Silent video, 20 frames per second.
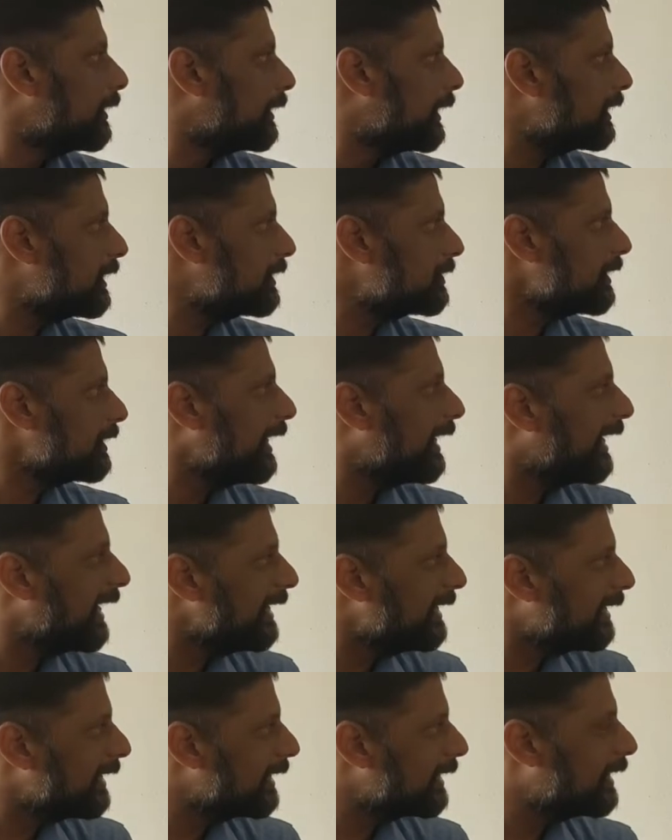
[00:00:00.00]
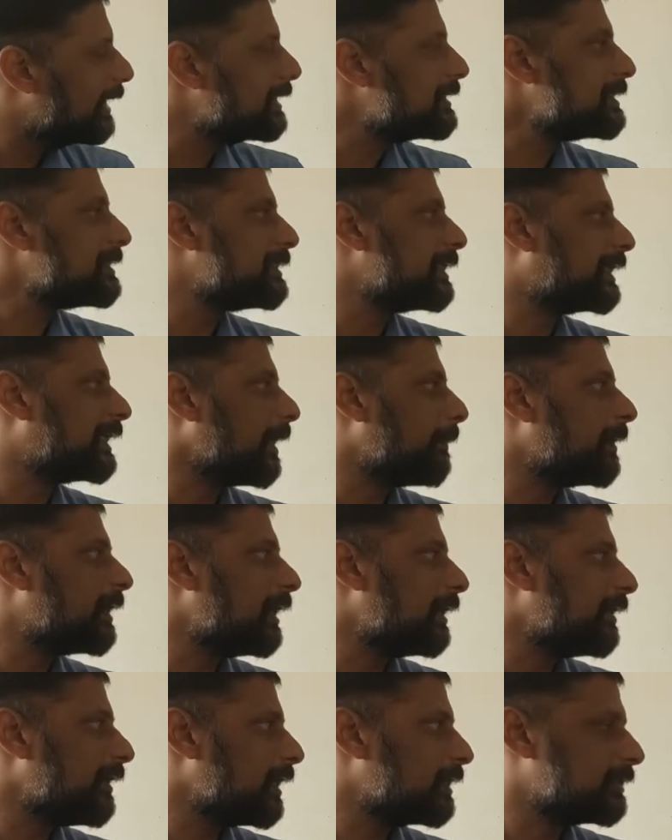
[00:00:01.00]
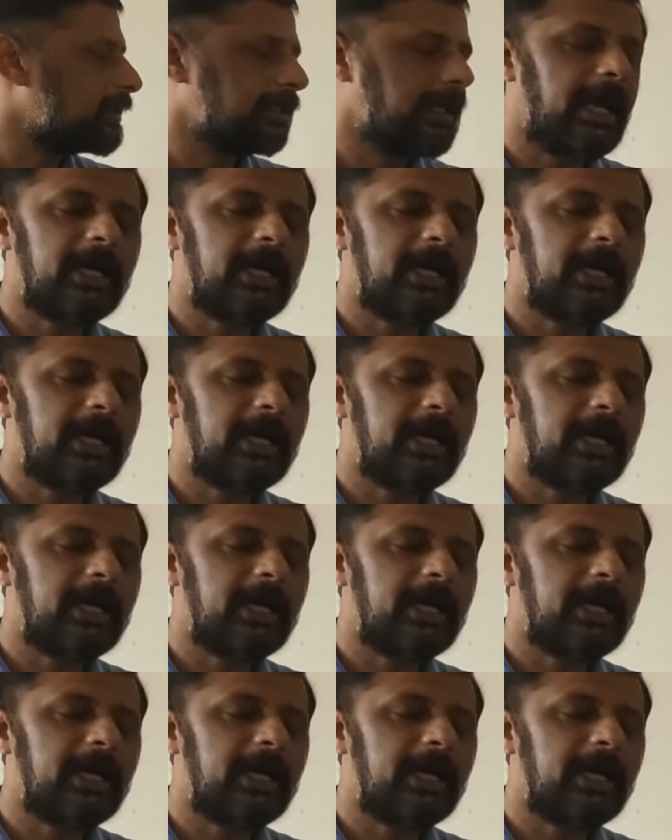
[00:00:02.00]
Next, heat triggers the chemical reaction.